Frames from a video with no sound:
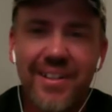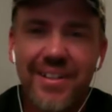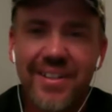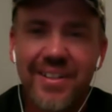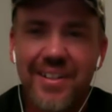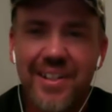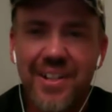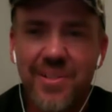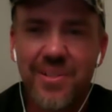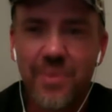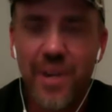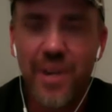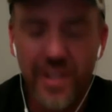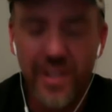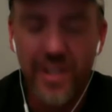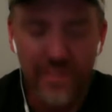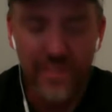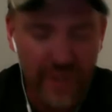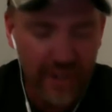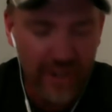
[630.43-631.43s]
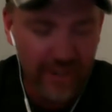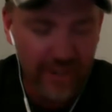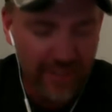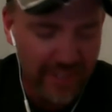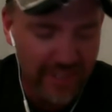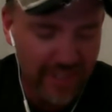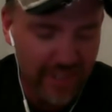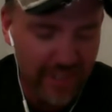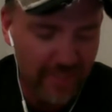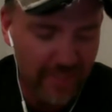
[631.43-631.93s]
getting ready to fire
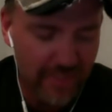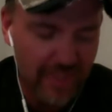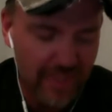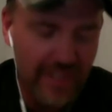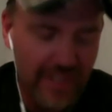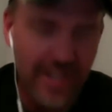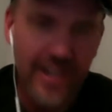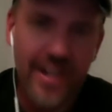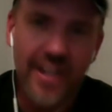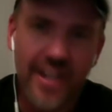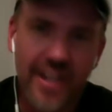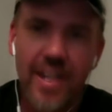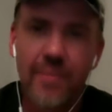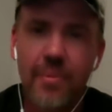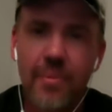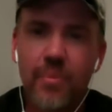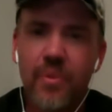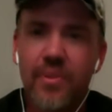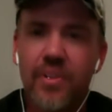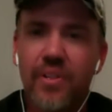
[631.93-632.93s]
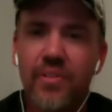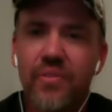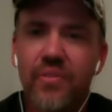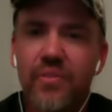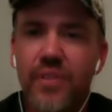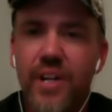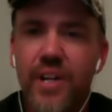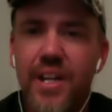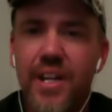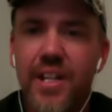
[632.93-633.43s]
things up tonight, I came up with a little
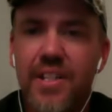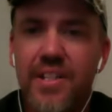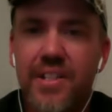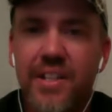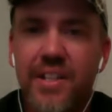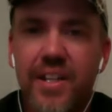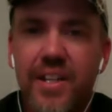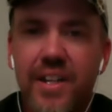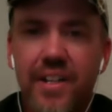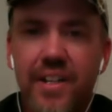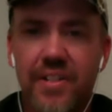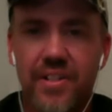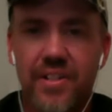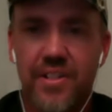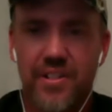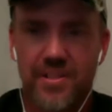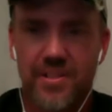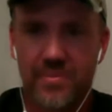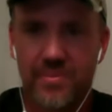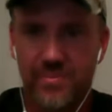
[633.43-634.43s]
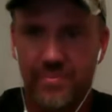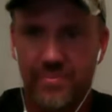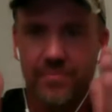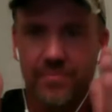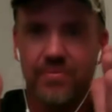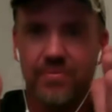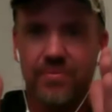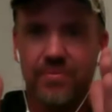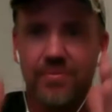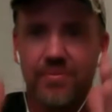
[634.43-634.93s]
phrase to kind of just,
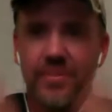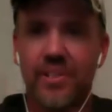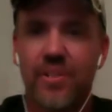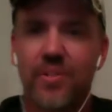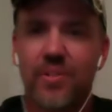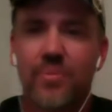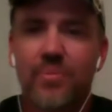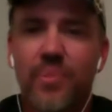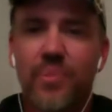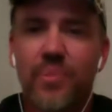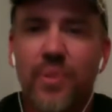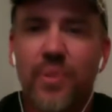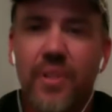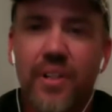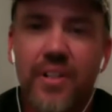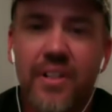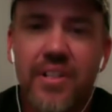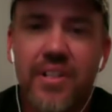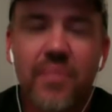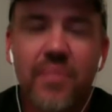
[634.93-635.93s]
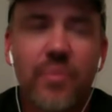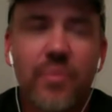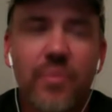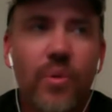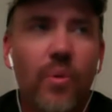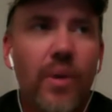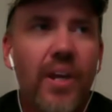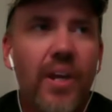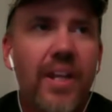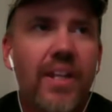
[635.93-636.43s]
put it in a
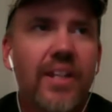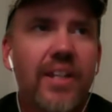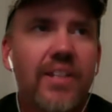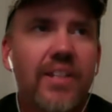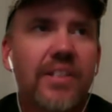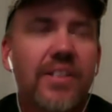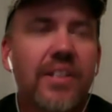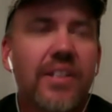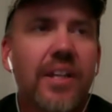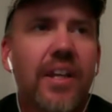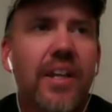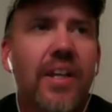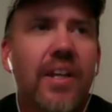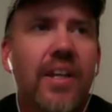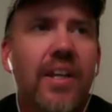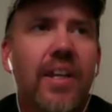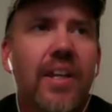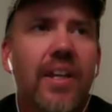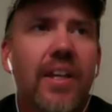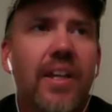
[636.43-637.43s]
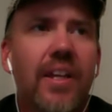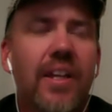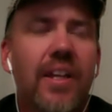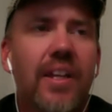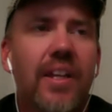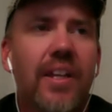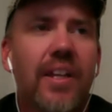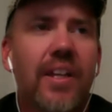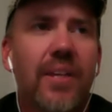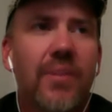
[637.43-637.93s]
simple way, is
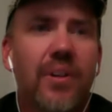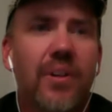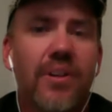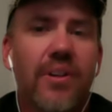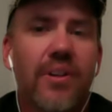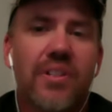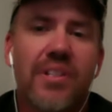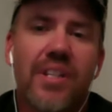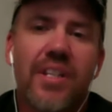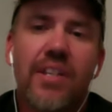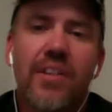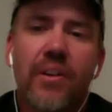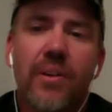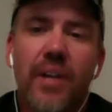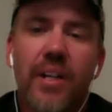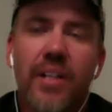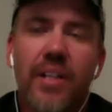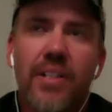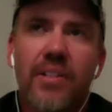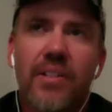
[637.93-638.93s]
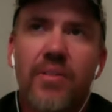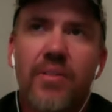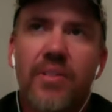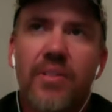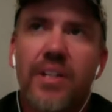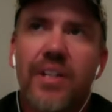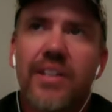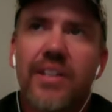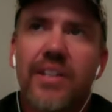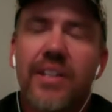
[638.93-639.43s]
in regards to ego, and it
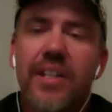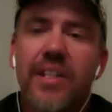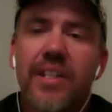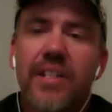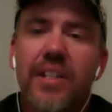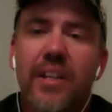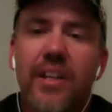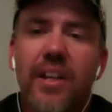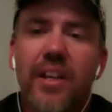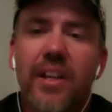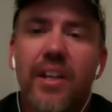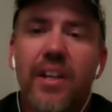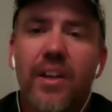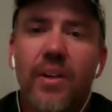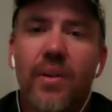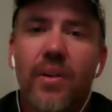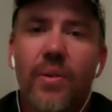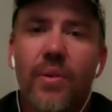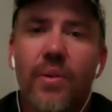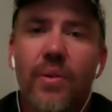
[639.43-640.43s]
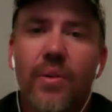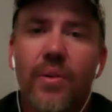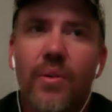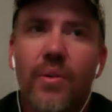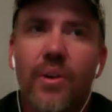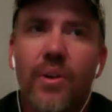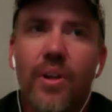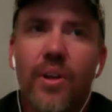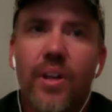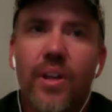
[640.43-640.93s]
goes like this:
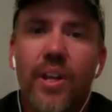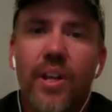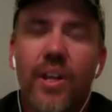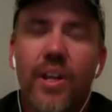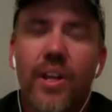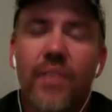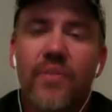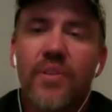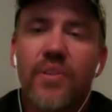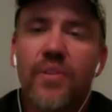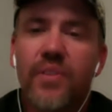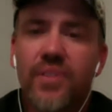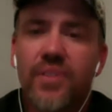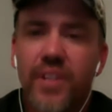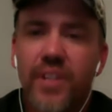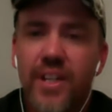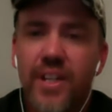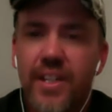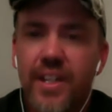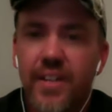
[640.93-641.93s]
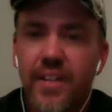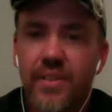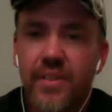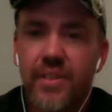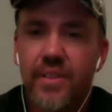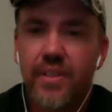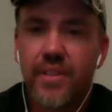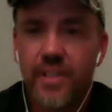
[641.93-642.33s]
if you're thinking